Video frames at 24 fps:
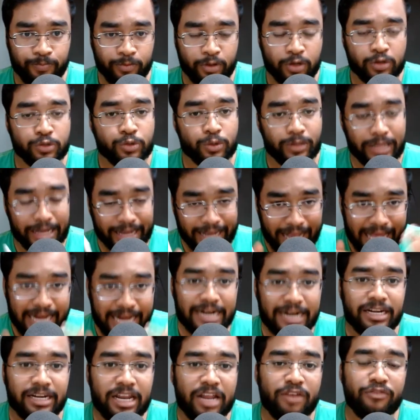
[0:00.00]
So the
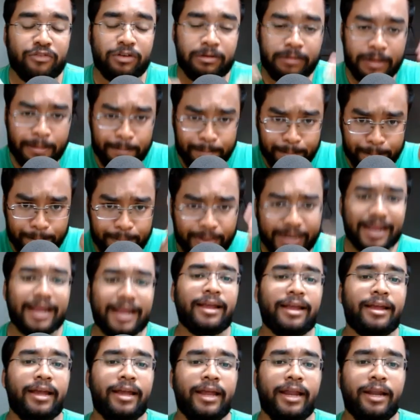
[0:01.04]
character would be break
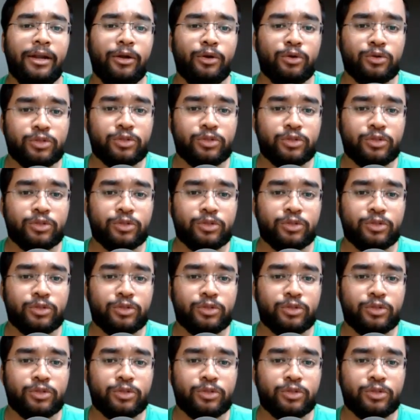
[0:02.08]
into